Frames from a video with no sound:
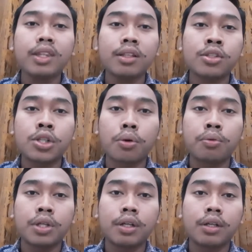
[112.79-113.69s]
So
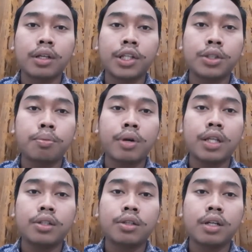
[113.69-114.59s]
the
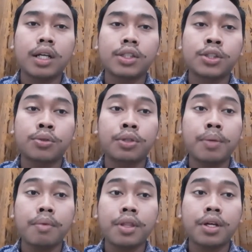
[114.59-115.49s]
interpreter has to
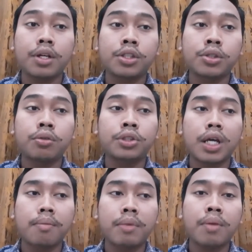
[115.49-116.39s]
keep their
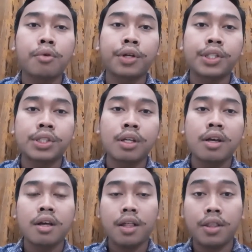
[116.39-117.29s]
short-time memories,
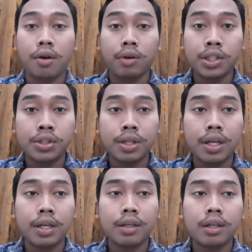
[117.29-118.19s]
their
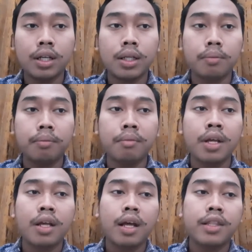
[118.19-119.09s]
listening, and
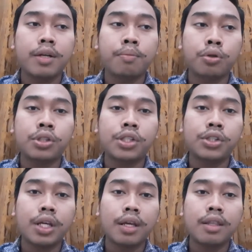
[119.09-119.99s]
then
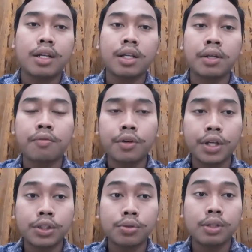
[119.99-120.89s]
processing, then
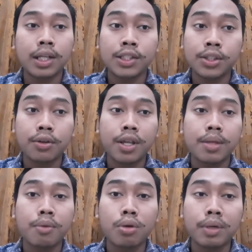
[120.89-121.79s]
delivering to the listener at the
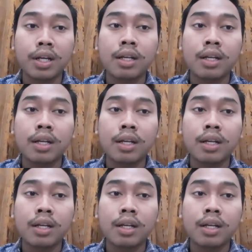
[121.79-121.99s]
moment.